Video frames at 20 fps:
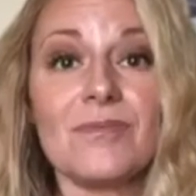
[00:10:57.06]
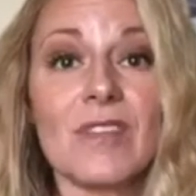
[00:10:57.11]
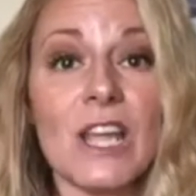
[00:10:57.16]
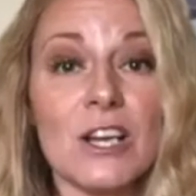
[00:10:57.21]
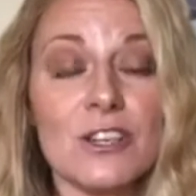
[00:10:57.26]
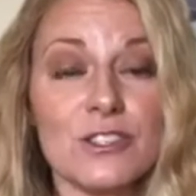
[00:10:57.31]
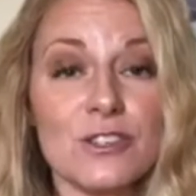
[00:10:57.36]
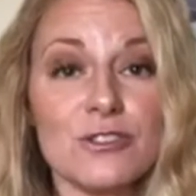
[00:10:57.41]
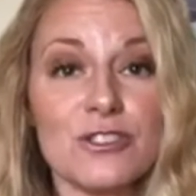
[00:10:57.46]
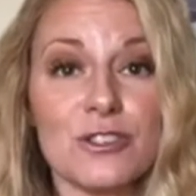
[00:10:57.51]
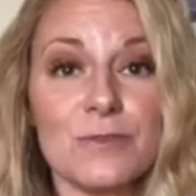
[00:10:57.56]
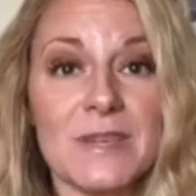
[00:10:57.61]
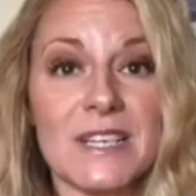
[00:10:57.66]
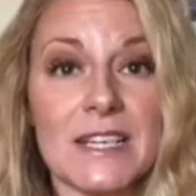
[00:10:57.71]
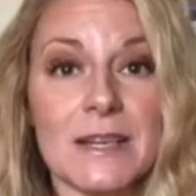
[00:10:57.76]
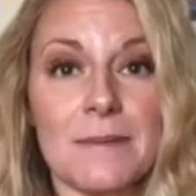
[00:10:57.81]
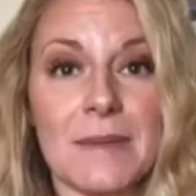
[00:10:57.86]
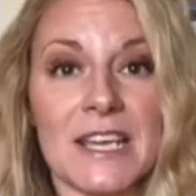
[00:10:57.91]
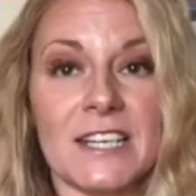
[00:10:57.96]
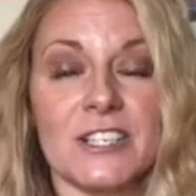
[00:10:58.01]
a social
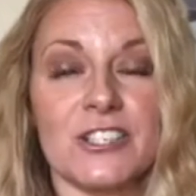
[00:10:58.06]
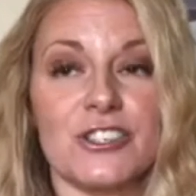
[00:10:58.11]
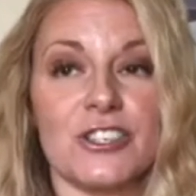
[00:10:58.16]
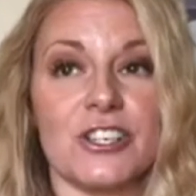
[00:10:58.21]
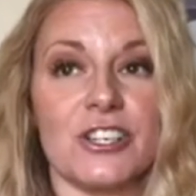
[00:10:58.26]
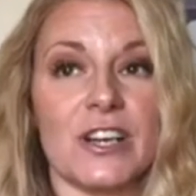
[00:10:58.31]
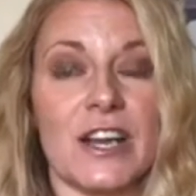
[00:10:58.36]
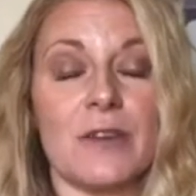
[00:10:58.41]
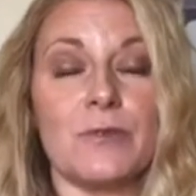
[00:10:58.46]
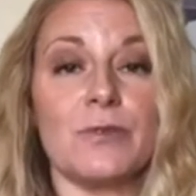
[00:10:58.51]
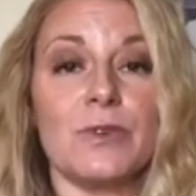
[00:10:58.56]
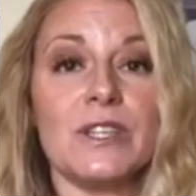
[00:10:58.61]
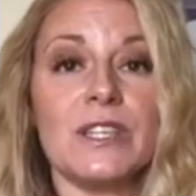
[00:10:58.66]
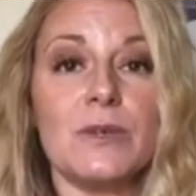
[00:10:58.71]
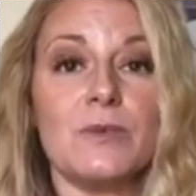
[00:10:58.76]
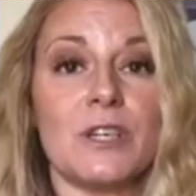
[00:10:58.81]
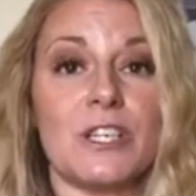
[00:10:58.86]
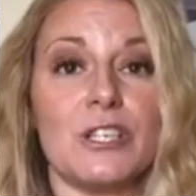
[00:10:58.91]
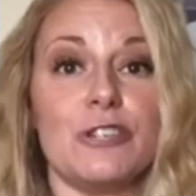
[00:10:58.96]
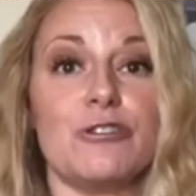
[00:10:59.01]
media manager and really
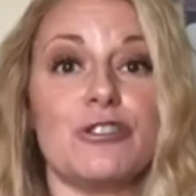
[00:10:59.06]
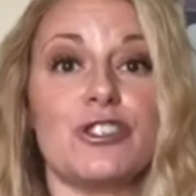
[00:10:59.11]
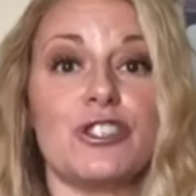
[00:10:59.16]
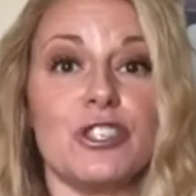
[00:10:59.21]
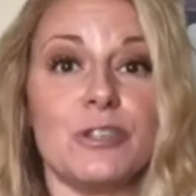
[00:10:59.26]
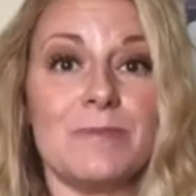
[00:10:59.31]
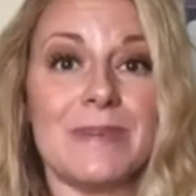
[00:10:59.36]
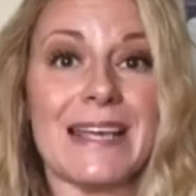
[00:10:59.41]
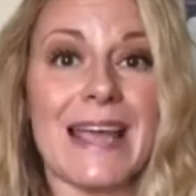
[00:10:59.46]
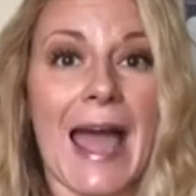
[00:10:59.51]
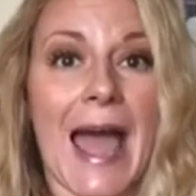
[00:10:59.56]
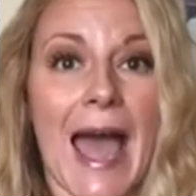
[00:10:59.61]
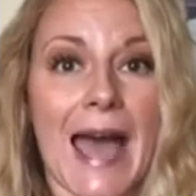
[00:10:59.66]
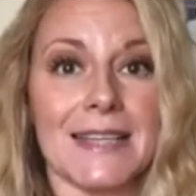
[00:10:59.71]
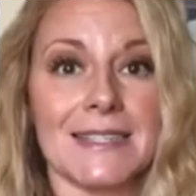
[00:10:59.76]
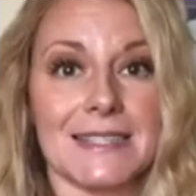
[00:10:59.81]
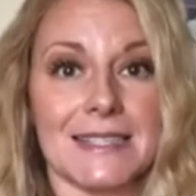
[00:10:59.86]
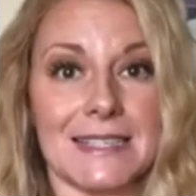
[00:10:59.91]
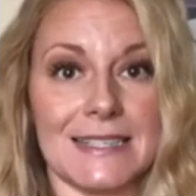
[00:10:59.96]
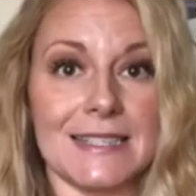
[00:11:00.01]
what you should be
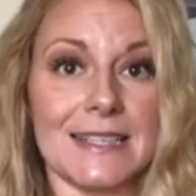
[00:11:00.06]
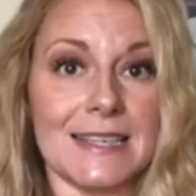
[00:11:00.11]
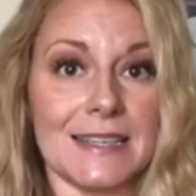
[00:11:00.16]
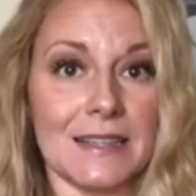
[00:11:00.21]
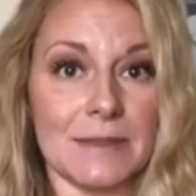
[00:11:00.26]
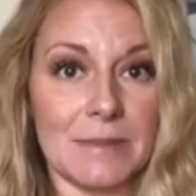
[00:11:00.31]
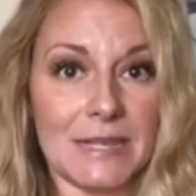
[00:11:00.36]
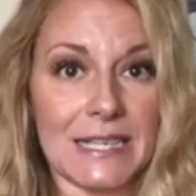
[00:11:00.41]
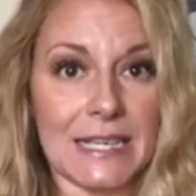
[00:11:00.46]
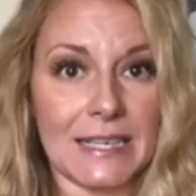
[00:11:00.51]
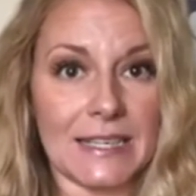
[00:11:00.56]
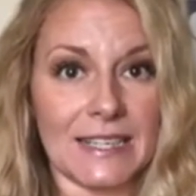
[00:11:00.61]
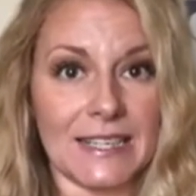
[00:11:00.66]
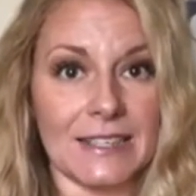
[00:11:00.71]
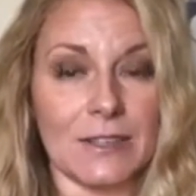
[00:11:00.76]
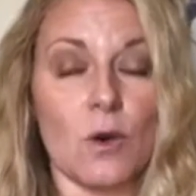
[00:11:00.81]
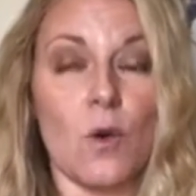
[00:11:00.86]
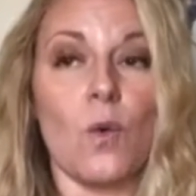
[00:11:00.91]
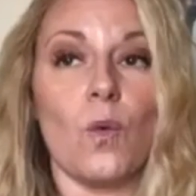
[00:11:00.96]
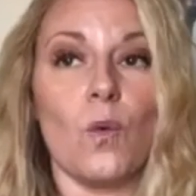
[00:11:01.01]
asking in the
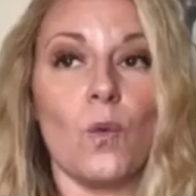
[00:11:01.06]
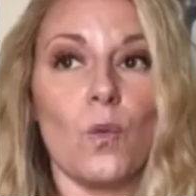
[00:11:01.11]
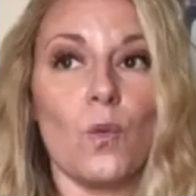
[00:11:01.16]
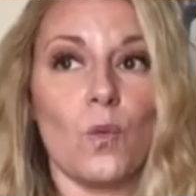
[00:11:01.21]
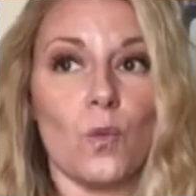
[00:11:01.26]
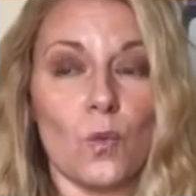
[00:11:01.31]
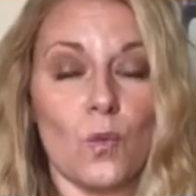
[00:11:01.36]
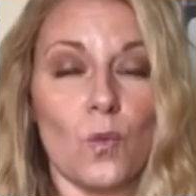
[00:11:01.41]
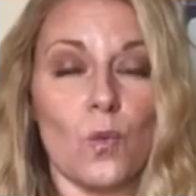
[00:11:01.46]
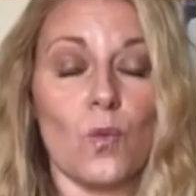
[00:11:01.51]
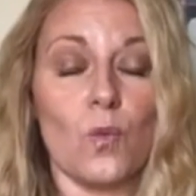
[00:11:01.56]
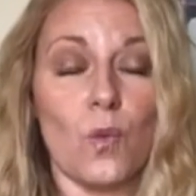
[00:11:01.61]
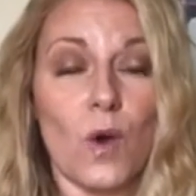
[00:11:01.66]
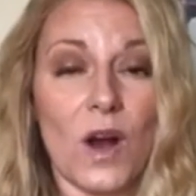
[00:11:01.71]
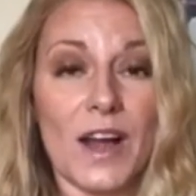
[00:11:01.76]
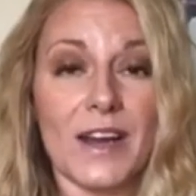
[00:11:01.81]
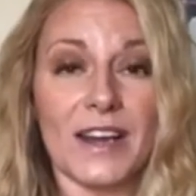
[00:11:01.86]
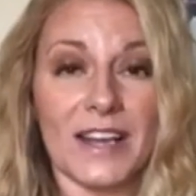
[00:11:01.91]
beginning. One,